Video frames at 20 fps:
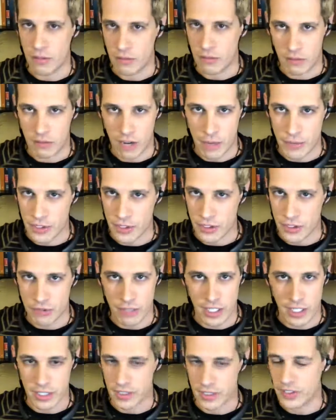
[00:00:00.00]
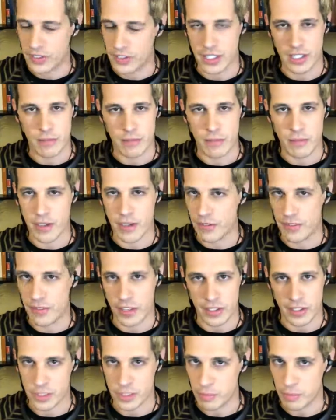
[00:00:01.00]
I'm just ready to see the
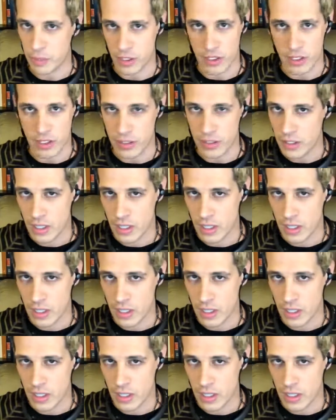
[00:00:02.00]
motherfuckers burn.